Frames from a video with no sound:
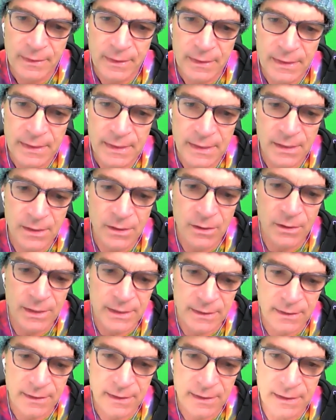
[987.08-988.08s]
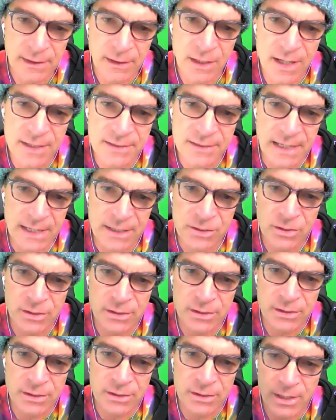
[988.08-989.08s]
here in the Los
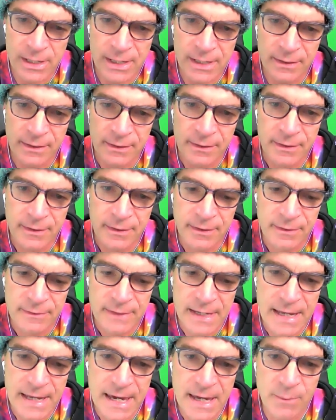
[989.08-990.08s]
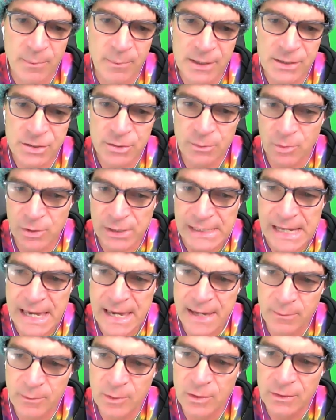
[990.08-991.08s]
Angeles area that had a bunch of marine
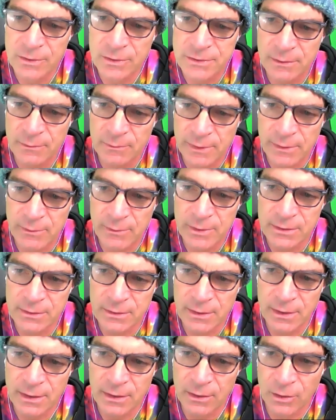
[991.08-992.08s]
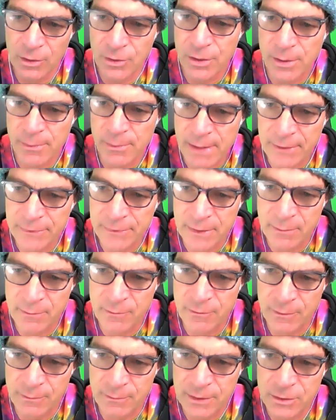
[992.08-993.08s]
animals, and we would learn about them
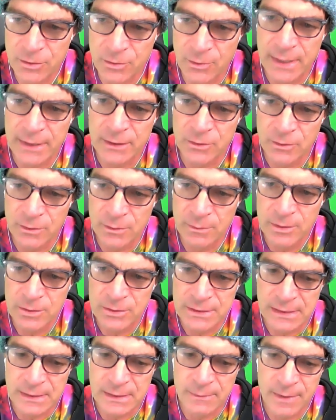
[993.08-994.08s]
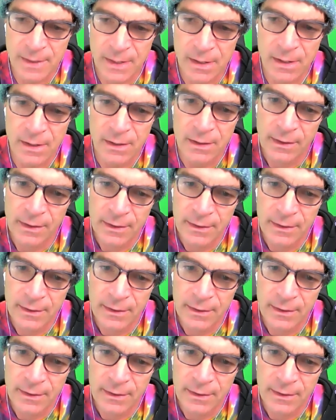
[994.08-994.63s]
from the director of the museum there.